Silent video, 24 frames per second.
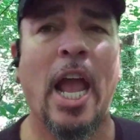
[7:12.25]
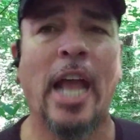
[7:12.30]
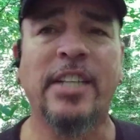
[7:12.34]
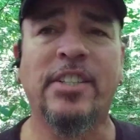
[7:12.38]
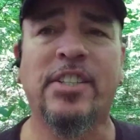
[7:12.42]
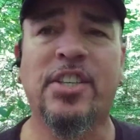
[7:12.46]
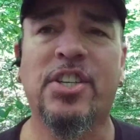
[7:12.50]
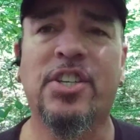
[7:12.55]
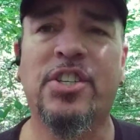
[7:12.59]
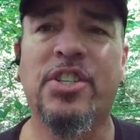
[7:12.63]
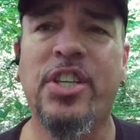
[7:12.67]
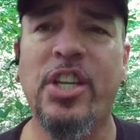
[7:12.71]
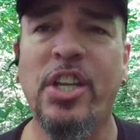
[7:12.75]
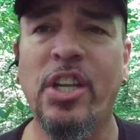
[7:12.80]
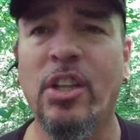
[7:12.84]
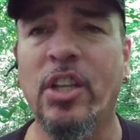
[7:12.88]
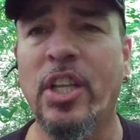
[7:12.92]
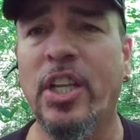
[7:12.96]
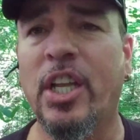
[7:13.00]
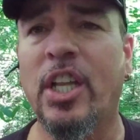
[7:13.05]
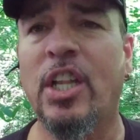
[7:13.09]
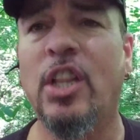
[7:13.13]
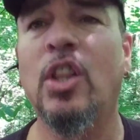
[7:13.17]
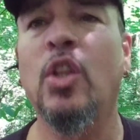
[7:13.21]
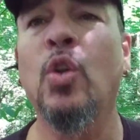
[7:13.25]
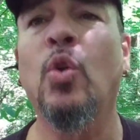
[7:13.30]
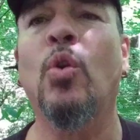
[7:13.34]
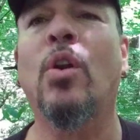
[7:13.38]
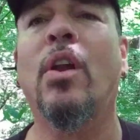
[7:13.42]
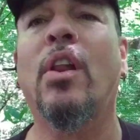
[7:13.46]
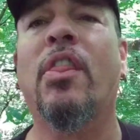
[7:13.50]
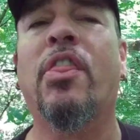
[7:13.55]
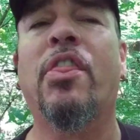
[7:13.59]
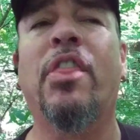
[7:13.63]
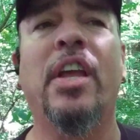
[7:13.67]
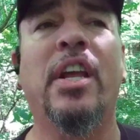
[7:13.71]
and stealing and
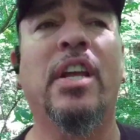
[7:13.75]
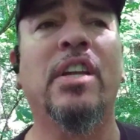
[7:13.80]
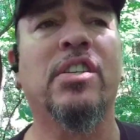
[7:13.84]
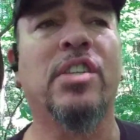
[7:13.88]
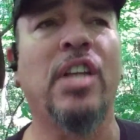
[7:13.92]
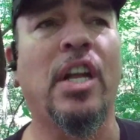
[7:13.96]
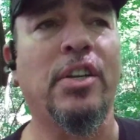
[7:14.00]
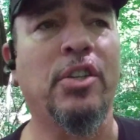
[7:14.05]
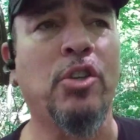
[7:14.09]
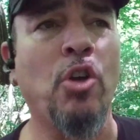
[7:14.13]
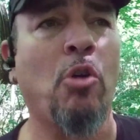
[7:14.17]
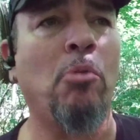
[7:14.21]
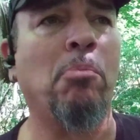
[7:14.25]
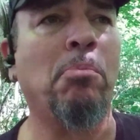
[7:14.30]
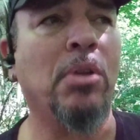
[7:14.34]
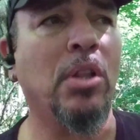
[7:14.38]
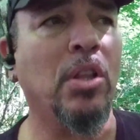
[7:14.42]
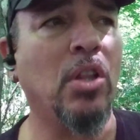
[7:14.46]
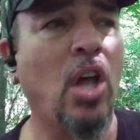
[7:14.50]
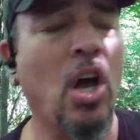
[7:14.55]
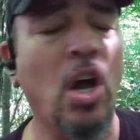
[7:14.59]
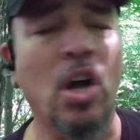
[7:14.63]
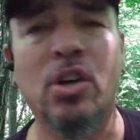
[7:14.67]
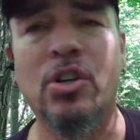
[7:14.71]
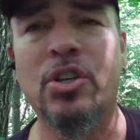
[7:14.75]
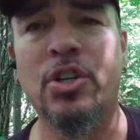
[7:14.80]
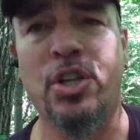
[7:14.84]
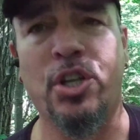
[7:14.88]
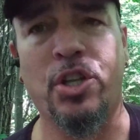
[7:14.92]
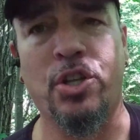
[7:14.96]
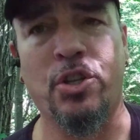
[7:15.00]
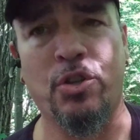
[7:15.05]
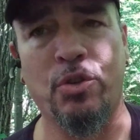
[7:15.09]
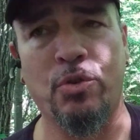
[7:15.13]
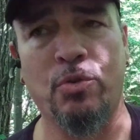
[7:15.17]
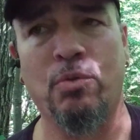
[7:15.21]
looting things that don't belong
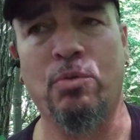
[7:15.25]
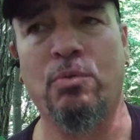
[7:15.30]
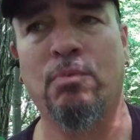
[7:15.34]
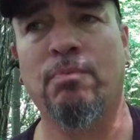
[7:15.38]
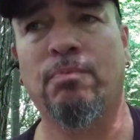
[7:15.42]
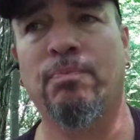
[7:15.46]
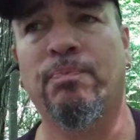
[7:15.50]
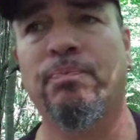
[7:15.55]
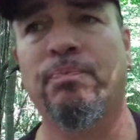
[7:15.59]
to you,